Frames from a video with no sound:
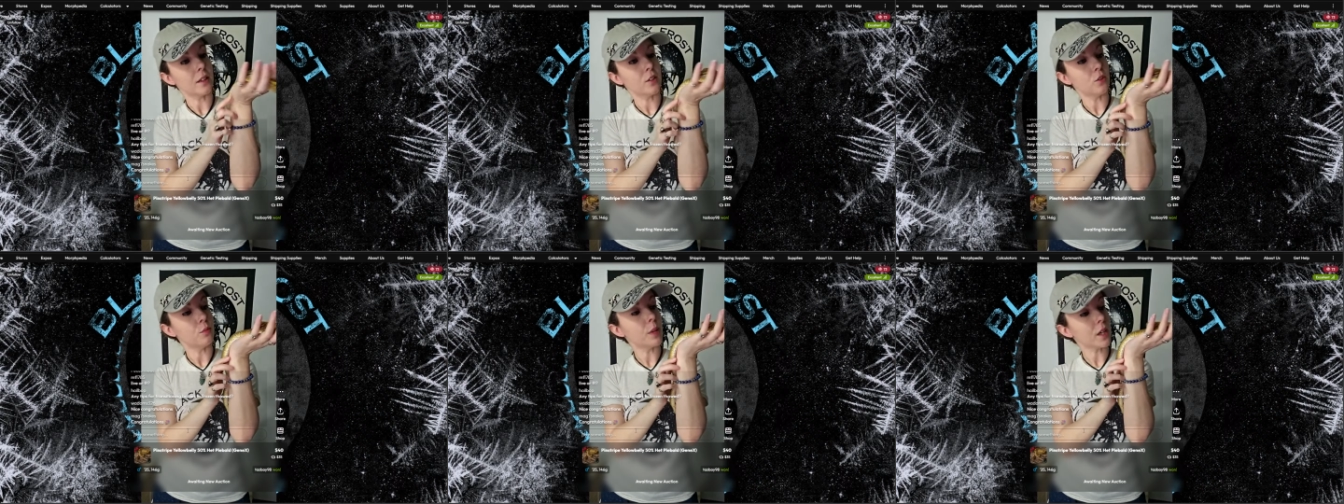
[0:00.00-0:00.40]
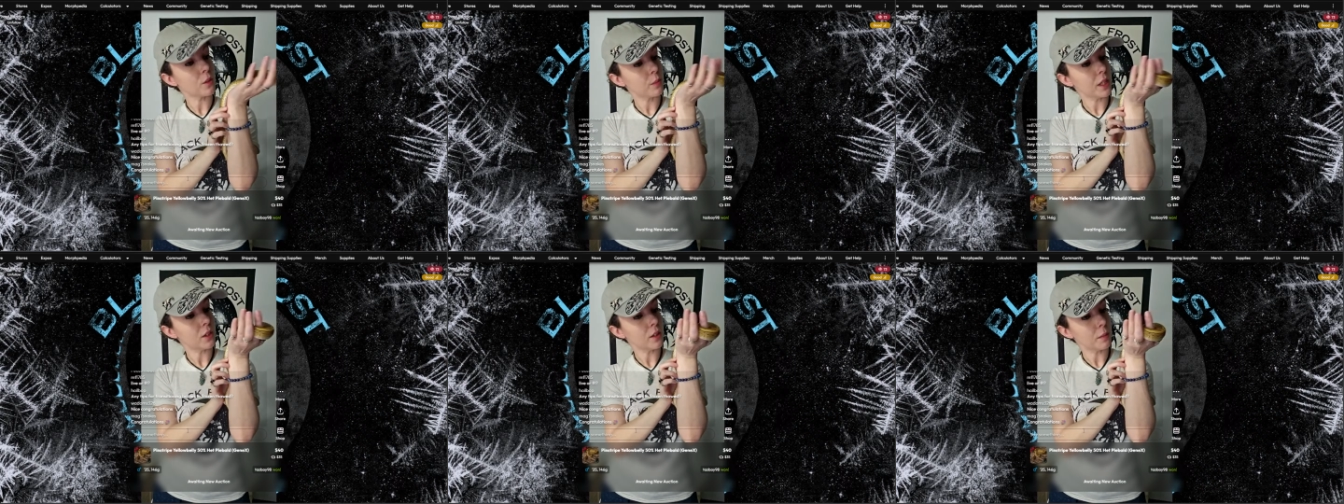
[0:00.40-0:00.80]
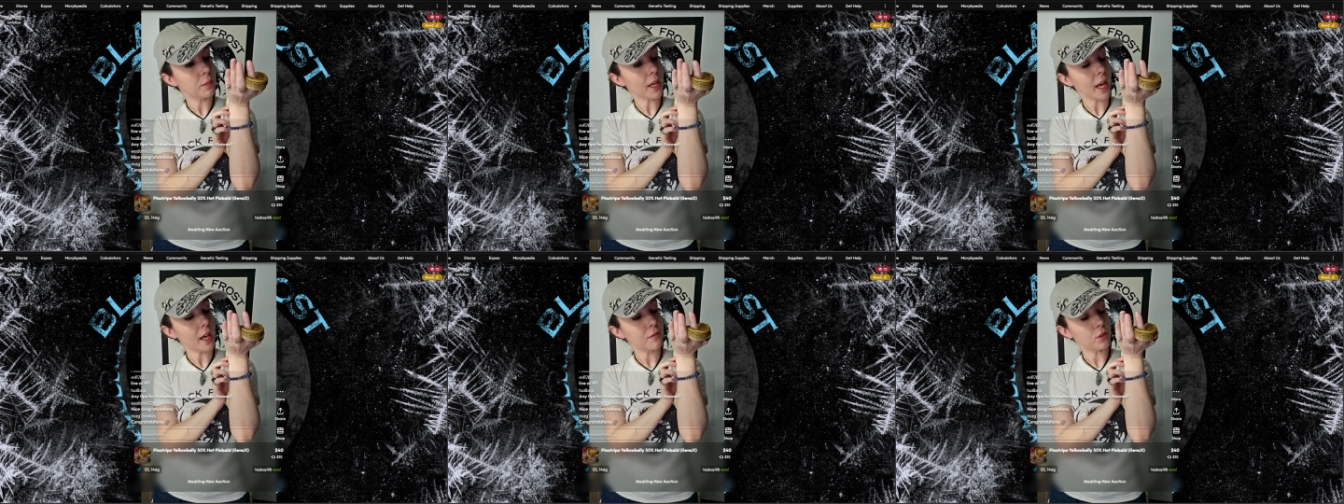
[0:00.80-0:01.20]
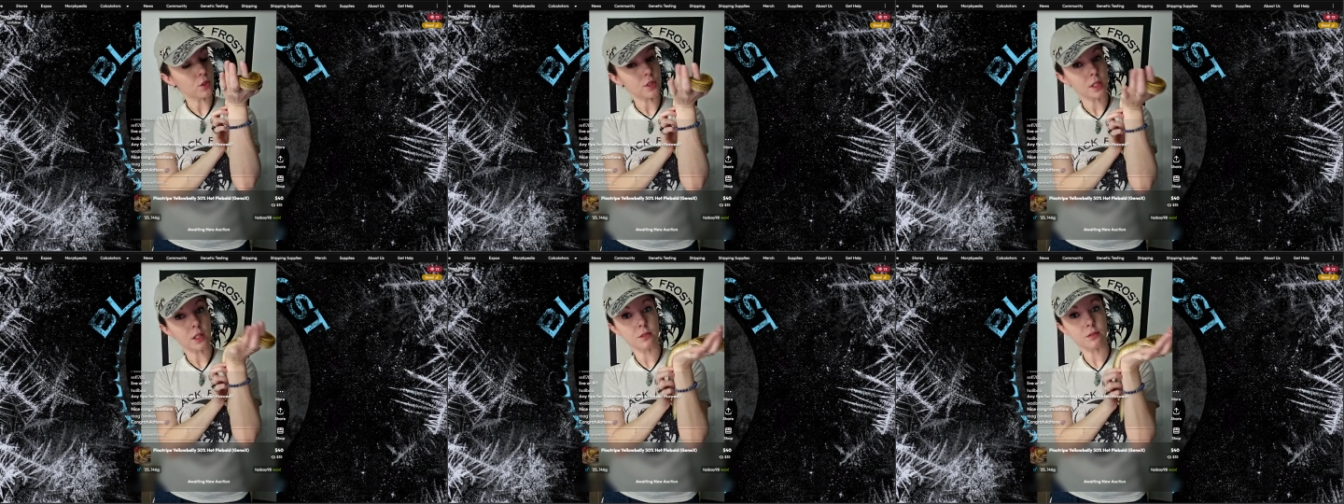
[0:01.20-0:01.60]
You better behave
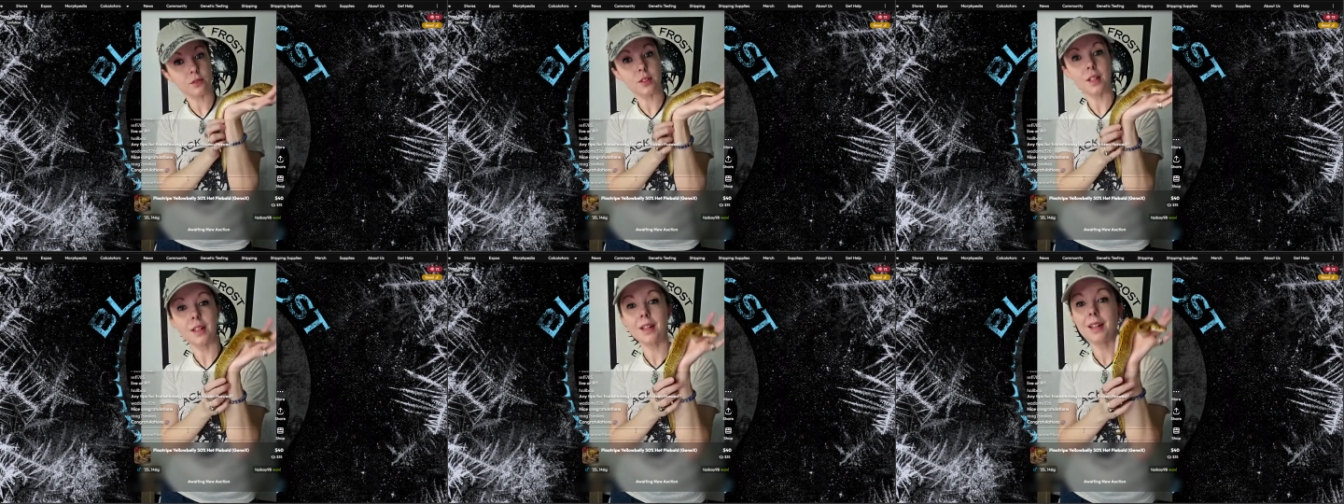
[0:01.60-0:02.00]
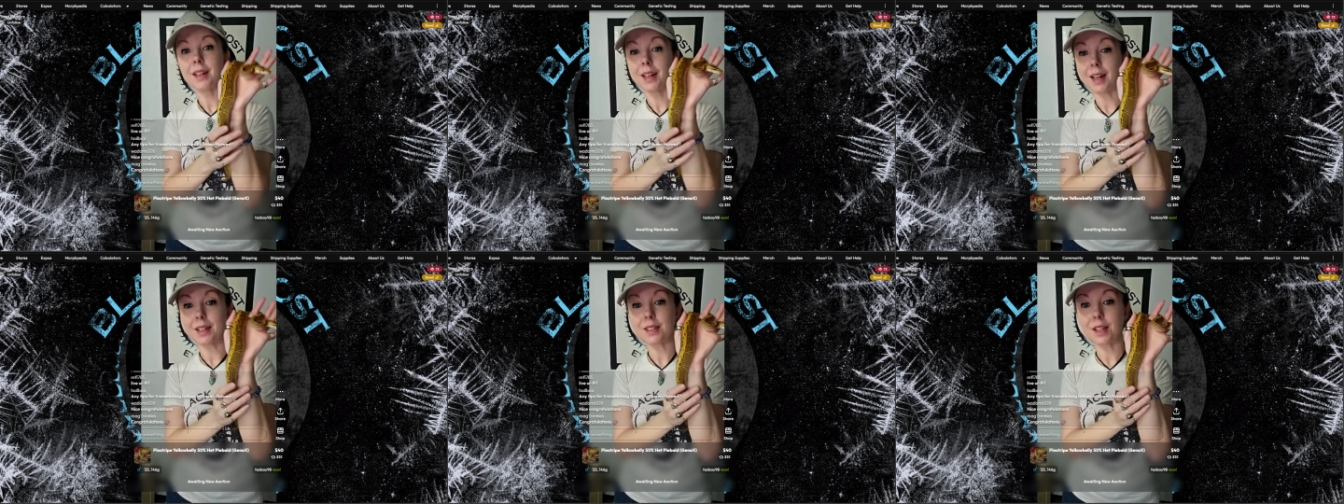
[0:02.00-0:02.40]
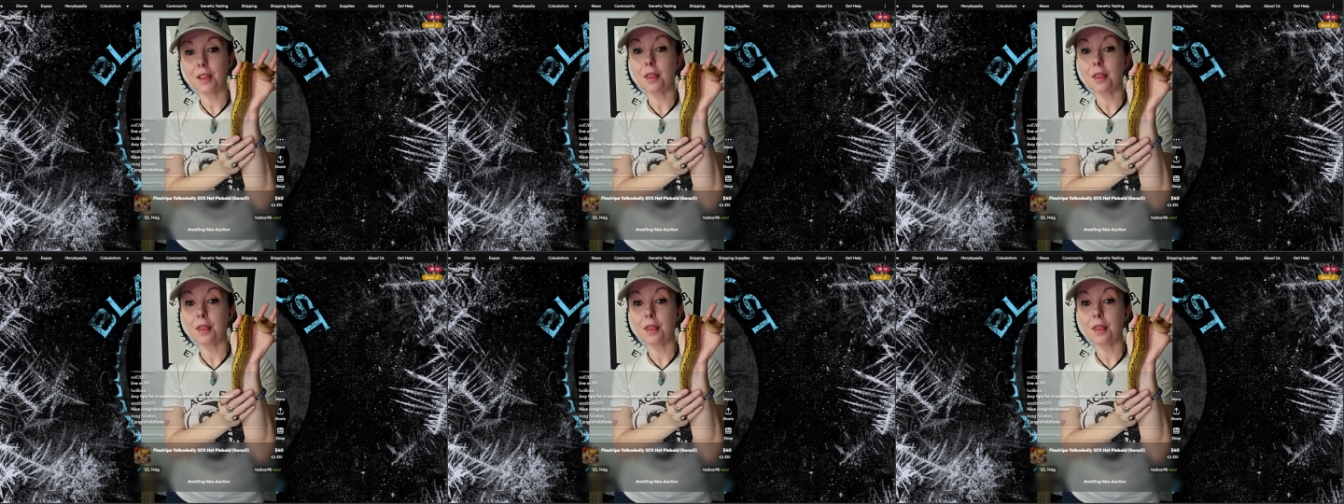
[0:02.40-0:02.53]
yourself. Yes.